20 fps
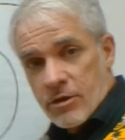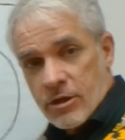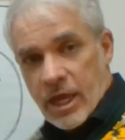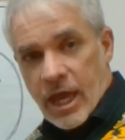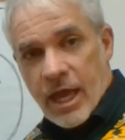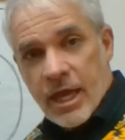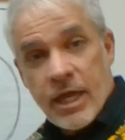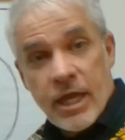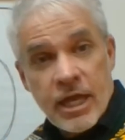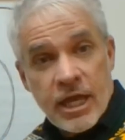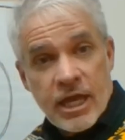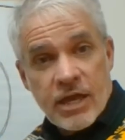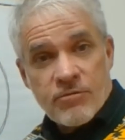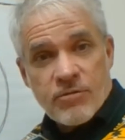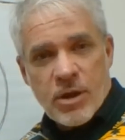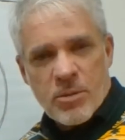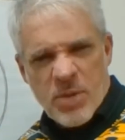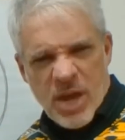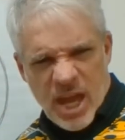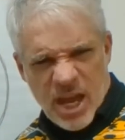Okay, if
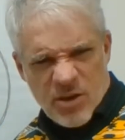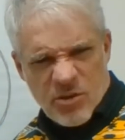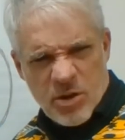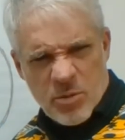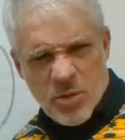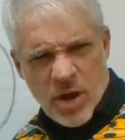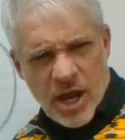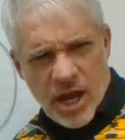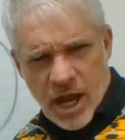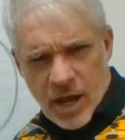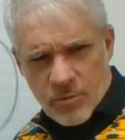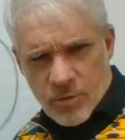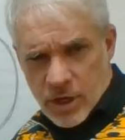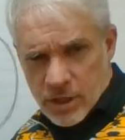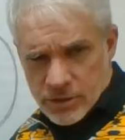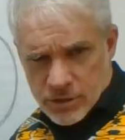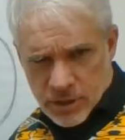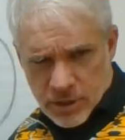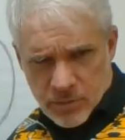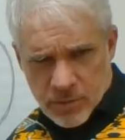I'm angry, my
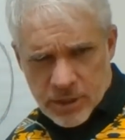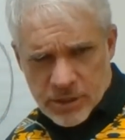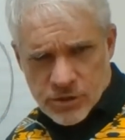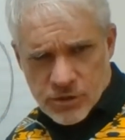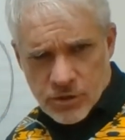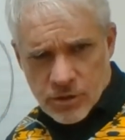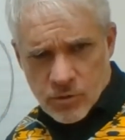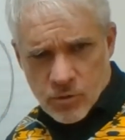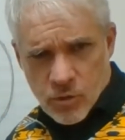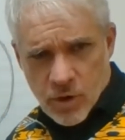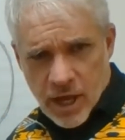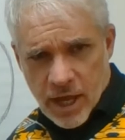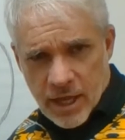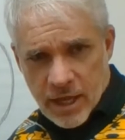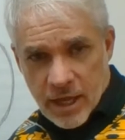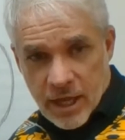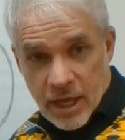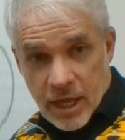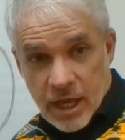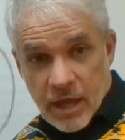eyebrows are going to be a certain
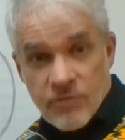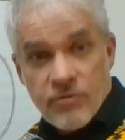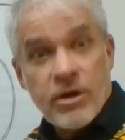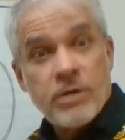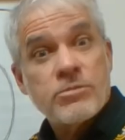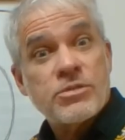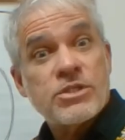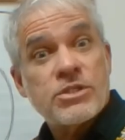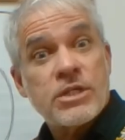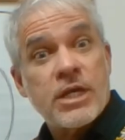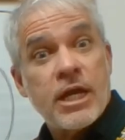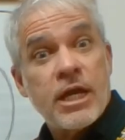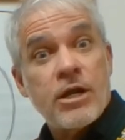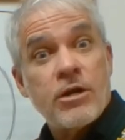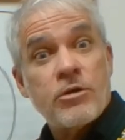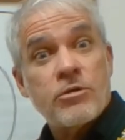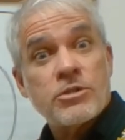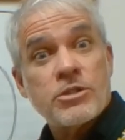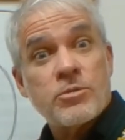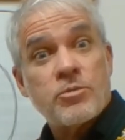way. If I'm
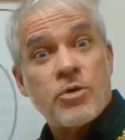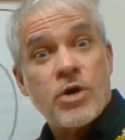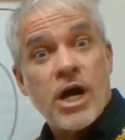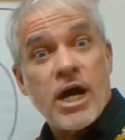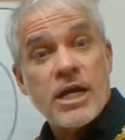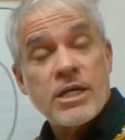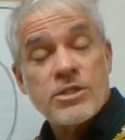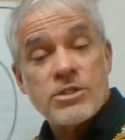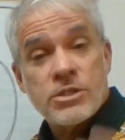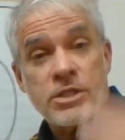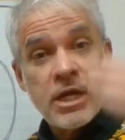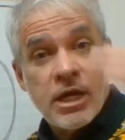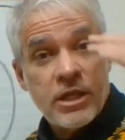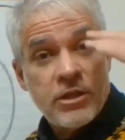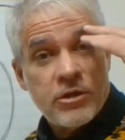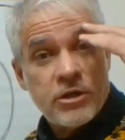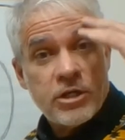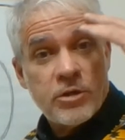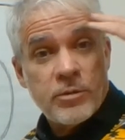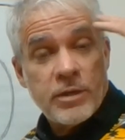scared or surprised,
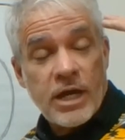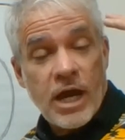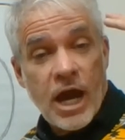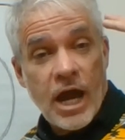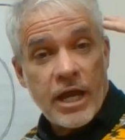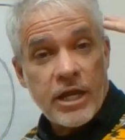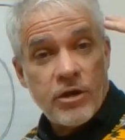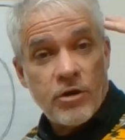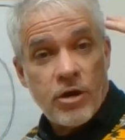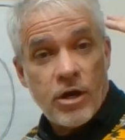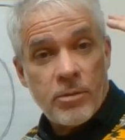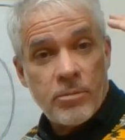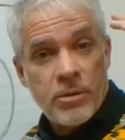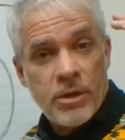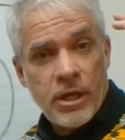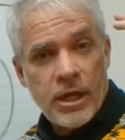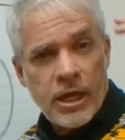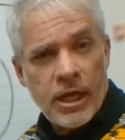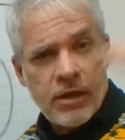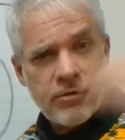they're going to be higher up.
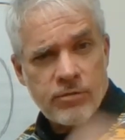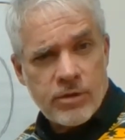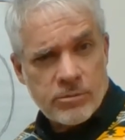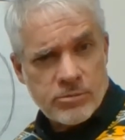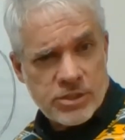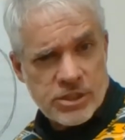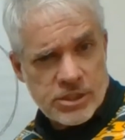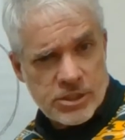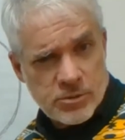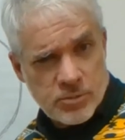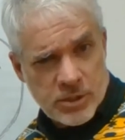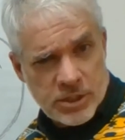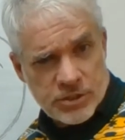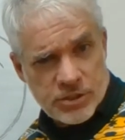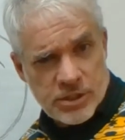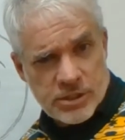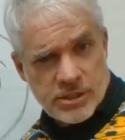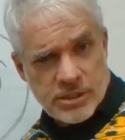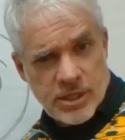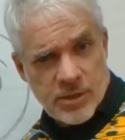If I'm
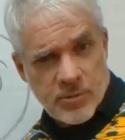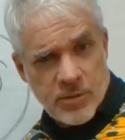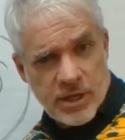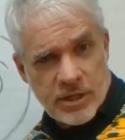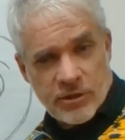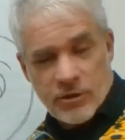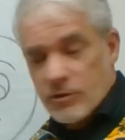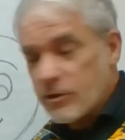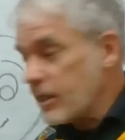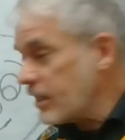suspicious, they may look